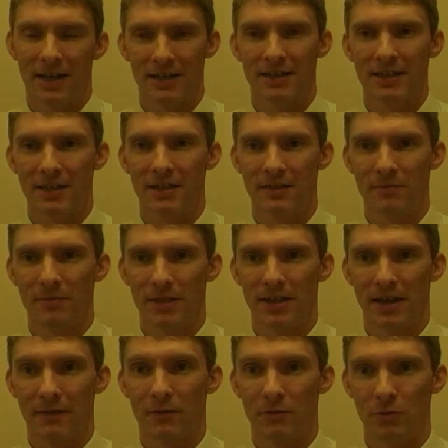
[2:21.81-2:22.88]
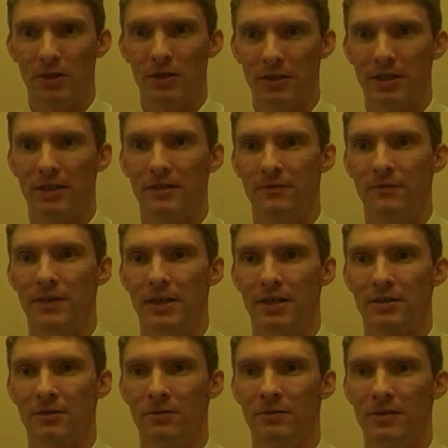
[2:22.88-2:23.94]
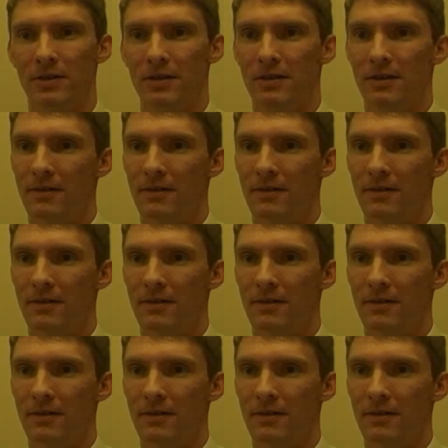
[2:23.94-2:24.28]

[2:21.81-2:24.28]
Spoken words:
actually the government have a really good vehicle